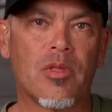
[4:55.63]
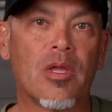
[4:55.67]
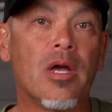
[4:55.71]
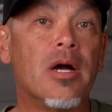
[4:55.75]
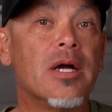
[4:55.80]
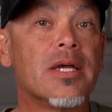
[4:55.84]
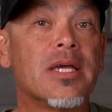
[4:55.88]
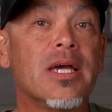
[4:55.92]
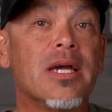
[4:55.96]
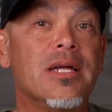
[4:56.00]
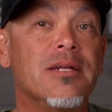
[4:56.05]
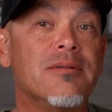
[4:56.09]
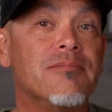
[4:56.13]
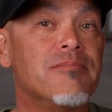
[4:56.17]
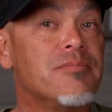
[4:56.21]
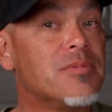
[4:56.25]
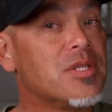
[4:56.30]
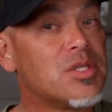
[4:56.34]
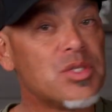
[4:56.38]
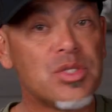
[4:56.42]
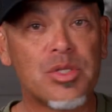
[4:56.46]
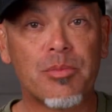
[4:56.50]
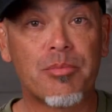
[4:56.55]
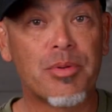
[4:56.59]
Again,
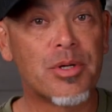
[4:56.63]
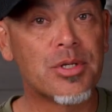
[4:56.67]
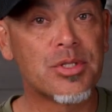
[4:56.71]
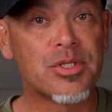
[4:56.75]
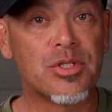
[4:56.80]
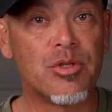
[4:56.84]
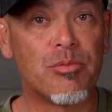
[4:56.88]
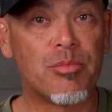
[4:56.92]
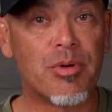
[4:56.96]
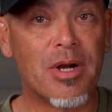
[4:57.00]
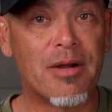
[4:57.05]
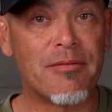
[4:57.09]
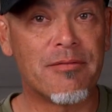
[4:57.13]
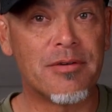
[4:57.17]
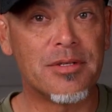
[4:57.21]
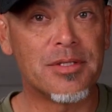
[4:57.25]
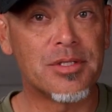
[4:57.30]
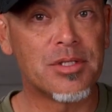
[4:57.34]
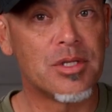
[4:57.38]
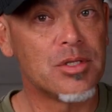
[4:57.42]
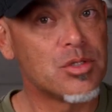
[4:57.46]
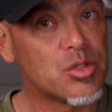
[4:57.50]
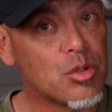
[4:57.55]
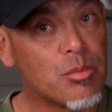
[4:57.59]
this is a personal
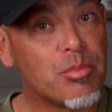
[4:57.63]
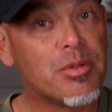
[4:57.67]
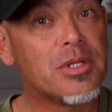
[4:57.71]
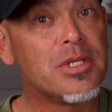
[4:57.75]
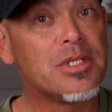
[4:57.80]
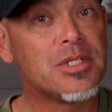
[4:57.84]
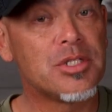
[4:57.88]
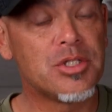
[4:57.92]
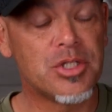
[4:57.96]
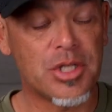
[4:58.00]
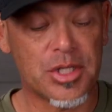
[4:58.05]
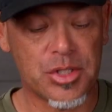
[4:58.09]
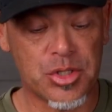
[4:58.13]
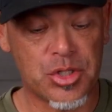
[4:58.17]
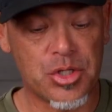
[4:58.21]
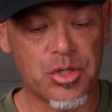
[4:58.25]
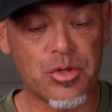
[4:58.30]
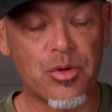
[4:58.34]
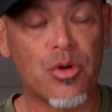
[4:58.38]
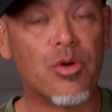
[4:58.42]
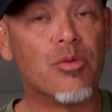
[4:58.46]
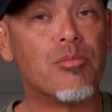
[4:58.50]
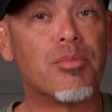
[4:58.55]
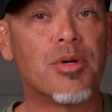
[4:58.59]
preference, so please adjust to
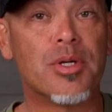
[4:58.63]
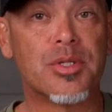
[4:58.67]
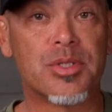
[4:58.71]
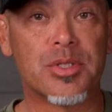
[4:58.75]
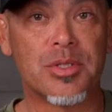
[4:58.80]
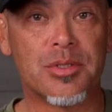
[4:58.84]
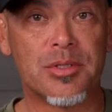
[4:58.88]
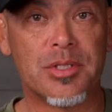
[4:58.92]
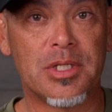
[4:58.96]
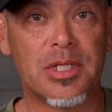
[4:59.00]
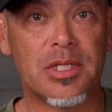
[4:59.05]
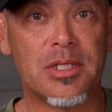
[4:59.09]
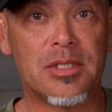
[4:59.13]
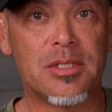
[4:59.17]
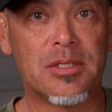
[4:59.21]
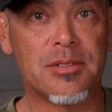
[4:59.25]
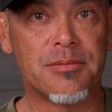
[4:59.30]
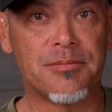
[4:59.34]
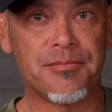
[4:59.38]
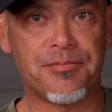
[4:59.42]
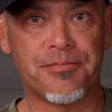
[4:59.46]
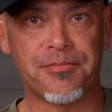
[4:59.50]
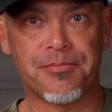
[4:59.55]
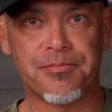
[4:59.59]
your own personal needs.
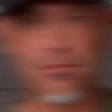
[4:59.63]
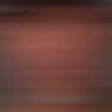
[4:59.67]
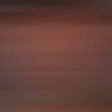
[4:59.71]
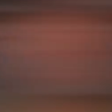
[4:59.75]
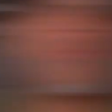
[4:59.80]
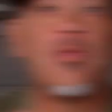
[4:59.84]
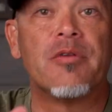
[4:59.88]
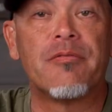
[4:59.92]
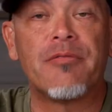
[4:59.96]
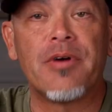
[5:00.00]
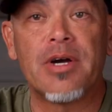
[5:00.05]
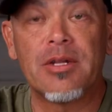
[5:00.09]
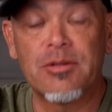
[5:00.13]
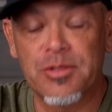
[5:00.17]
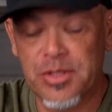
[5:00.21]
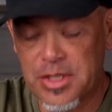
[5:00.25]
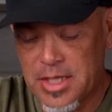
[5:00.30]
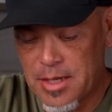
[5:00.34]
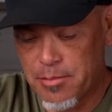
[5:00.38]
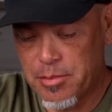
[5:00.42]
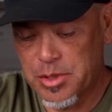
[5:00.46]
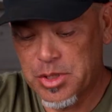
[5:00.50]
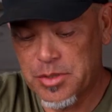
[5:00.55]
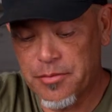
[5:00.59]
The final
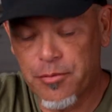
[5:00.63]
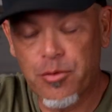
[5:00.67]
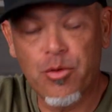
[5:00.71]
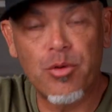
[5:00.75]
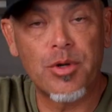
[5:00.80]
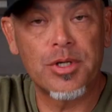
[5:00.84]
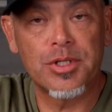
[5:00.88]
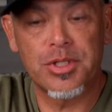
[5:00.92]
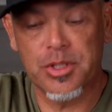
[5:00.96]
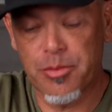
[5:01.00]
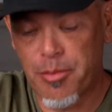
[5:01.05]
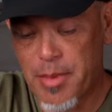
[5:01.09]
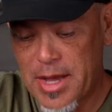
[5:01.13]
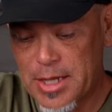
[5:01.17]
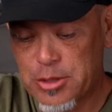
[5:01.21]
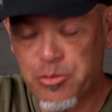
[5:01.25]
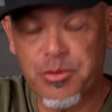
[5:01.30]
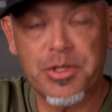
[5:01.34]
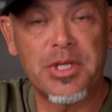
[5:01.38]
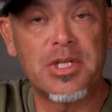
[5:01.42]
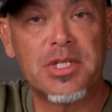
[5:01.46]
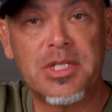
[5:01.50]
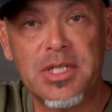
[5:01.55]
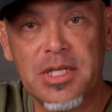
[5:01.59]
step is, of course, to match
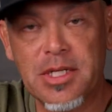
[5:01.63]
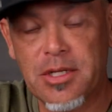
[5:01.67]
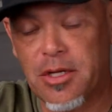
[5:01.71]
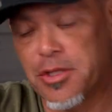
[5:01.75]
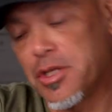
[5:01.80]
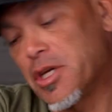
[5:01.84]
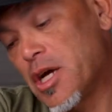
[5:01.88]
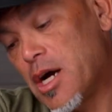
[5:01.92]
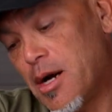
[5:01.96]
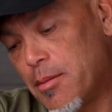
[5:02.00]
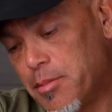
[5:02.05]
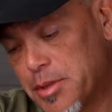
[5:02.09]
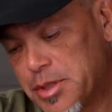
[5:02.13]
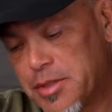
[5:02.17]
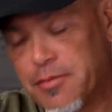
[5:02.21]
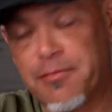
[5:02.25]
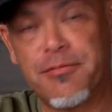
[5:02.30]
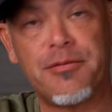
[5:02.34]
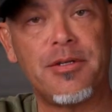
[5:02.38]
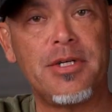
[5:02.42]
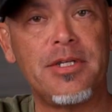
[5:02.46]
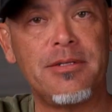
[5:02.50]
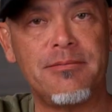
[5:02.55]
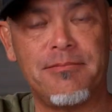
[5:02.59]
what you did on the opposite
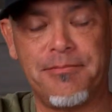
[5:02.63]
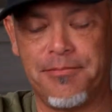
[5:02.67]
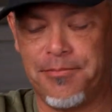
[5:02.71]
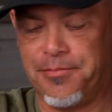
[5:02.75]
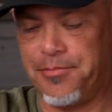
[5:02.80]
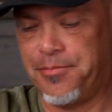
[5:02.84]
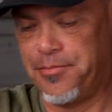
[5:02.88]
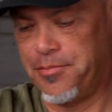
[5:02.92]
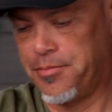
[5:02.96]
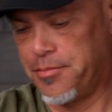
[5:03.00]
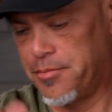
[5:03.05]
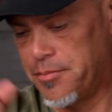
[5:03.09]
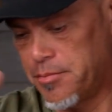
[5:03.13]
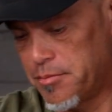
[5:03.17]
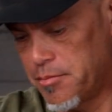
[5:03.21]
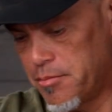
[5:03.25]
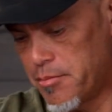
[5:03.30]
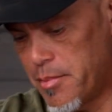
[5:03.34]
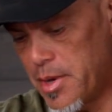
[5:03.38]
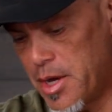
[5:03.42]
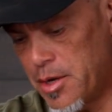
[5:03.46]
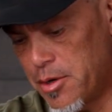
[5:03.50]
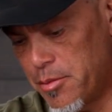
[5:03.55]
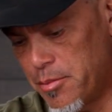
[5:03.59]
foot.
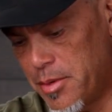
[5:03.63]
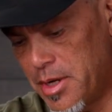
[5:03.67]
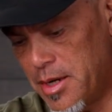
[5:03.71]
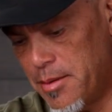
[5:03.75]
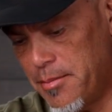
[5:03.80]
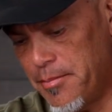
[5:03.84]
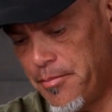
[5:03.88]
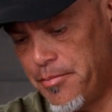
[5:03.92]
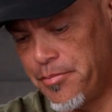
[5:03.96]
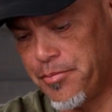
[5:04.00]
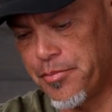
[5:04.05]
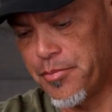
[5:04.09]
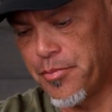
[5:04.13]
Mount them up,